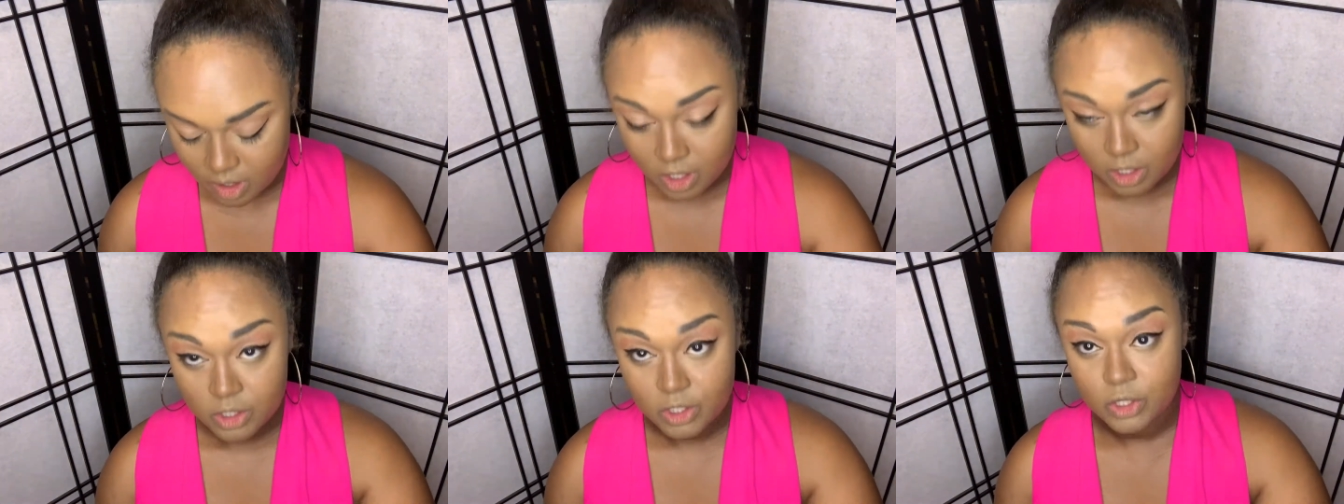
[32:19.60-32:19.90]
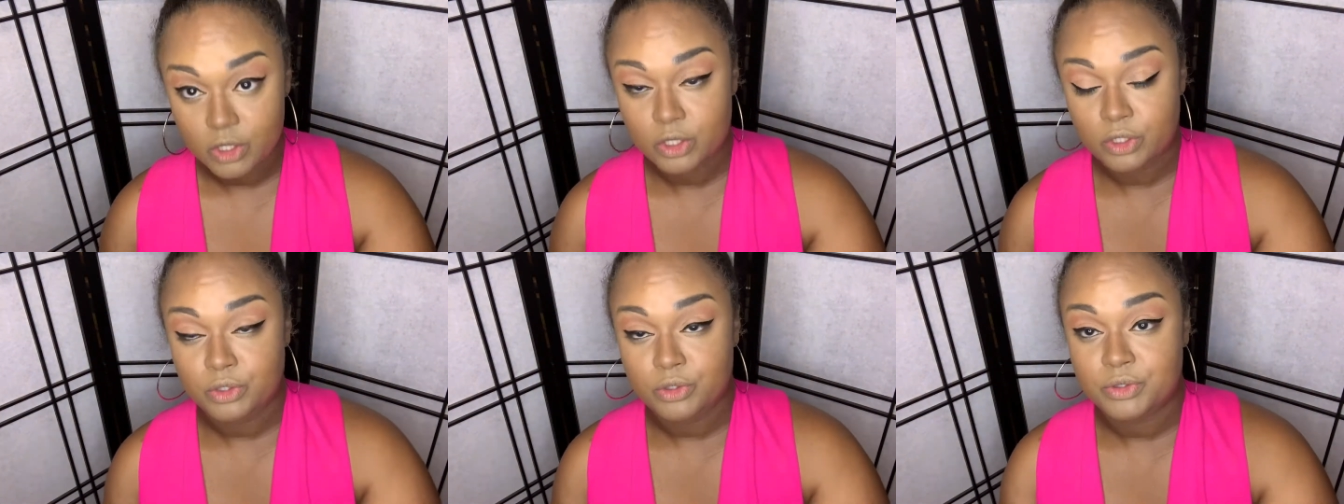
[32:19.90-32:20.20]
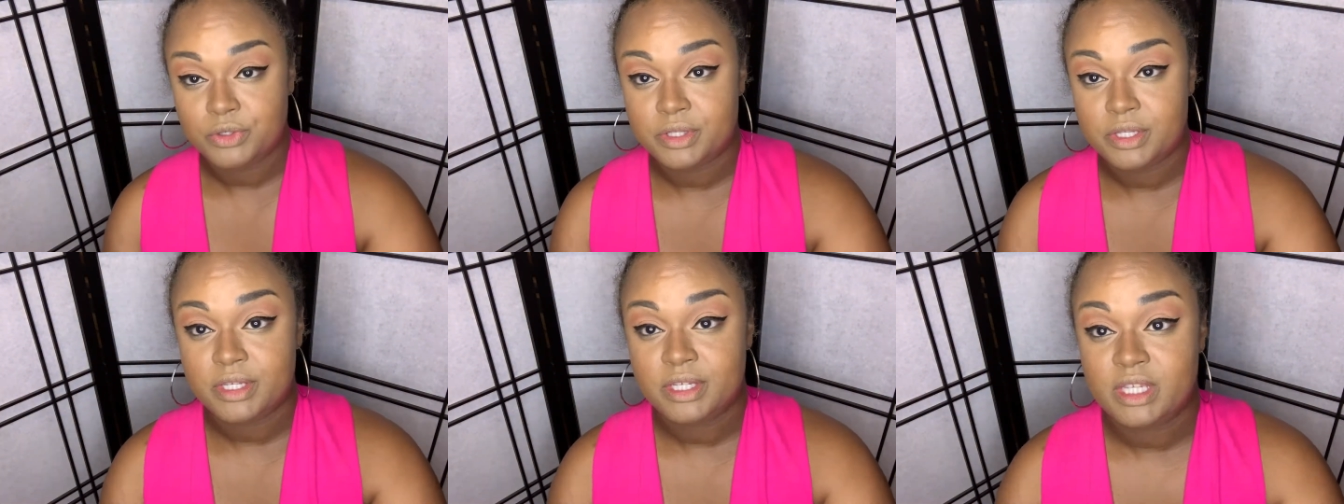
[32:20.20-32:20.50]
You can use
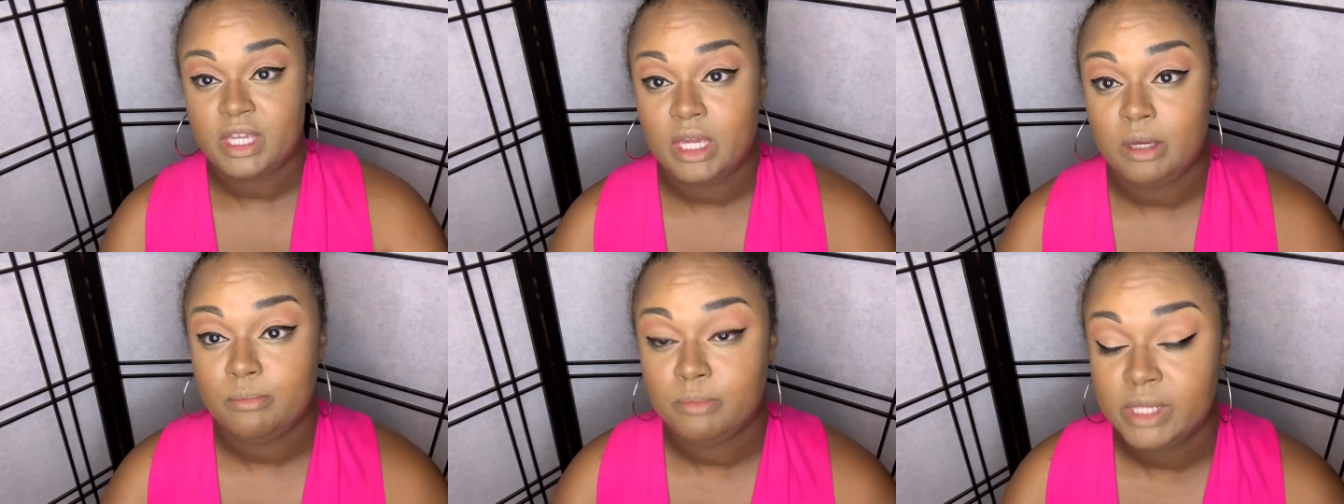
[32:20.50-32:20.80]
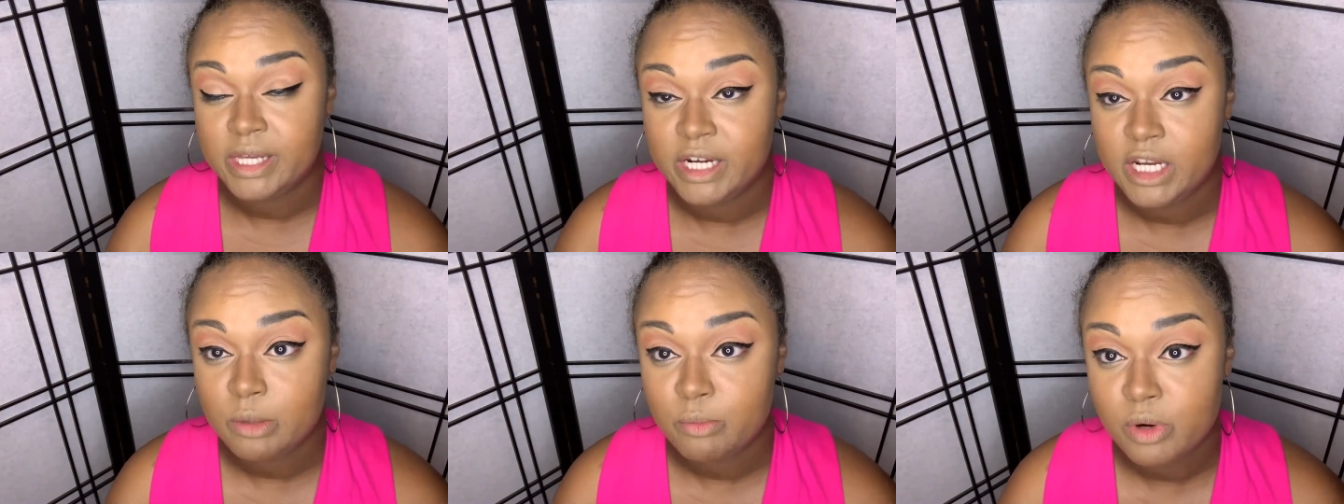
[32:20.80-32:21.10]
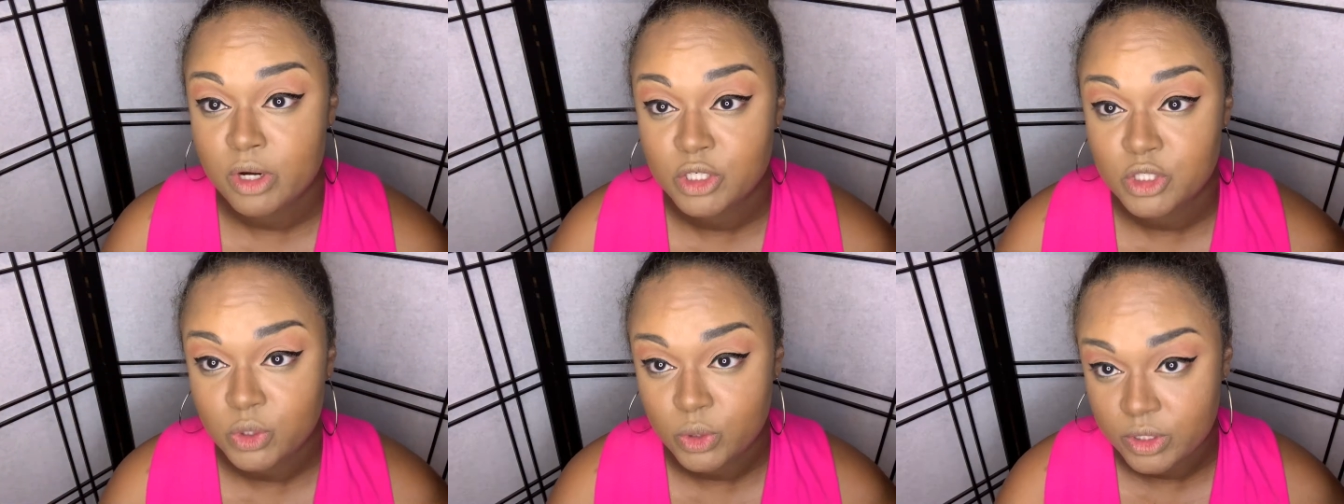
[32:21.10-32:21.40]
the same blending
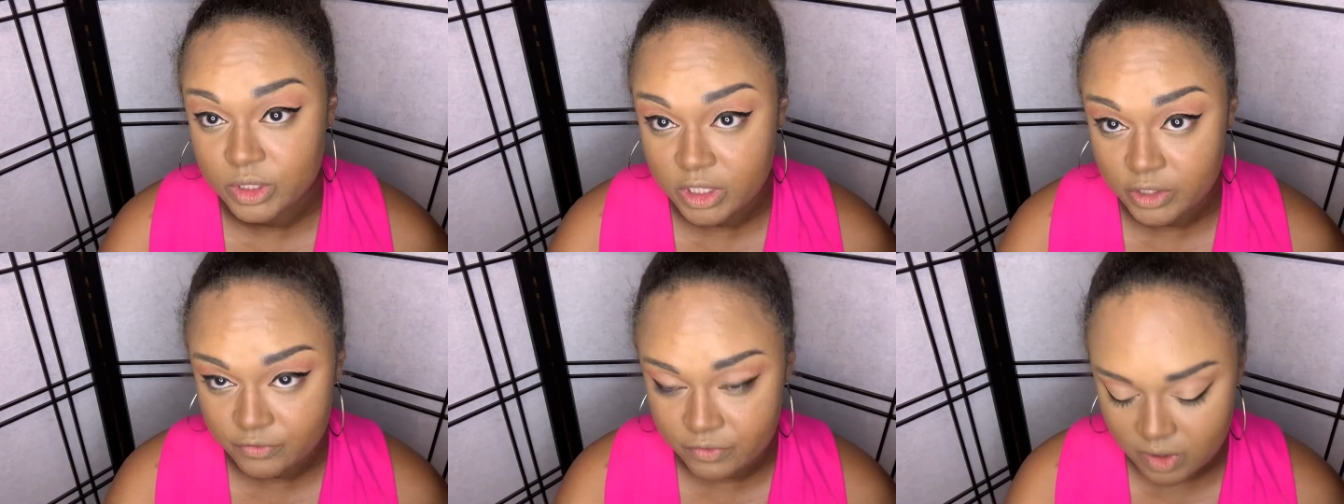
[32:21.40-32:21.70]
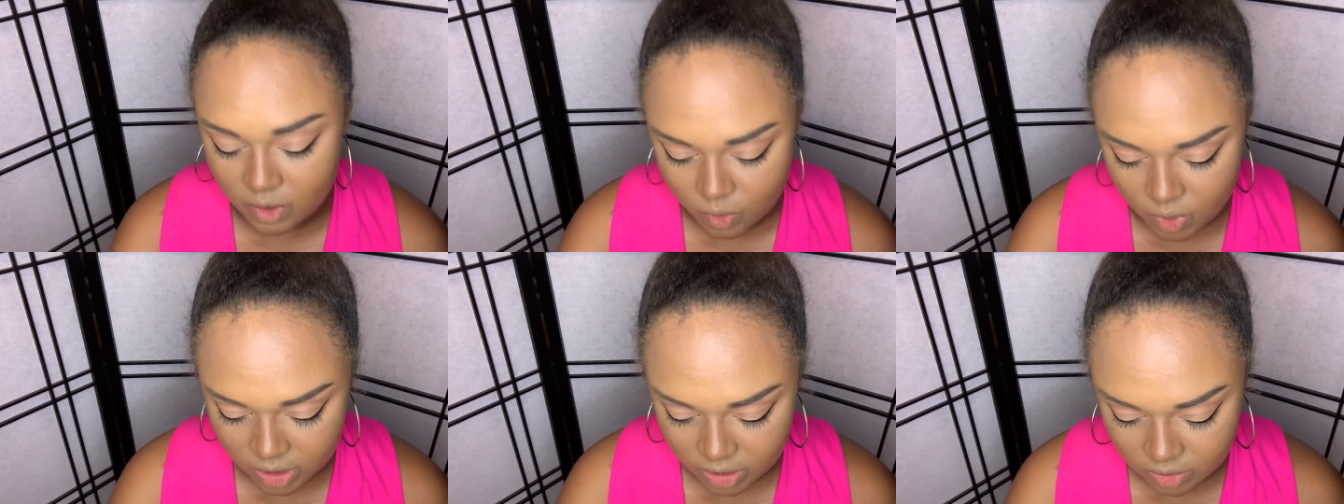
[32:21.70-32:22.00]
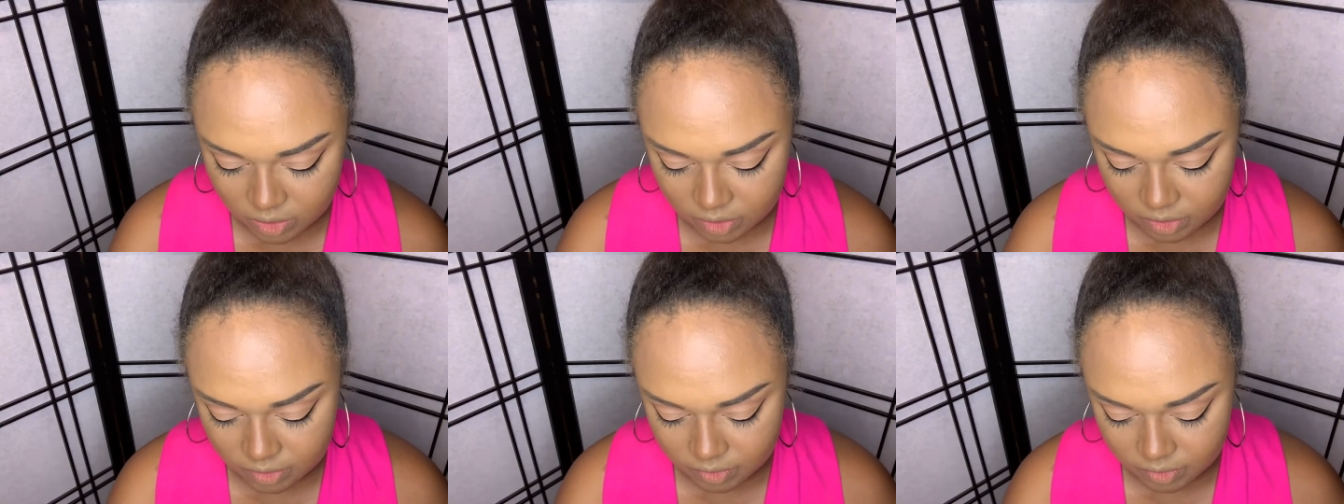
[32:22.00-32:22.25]
brush or a different one.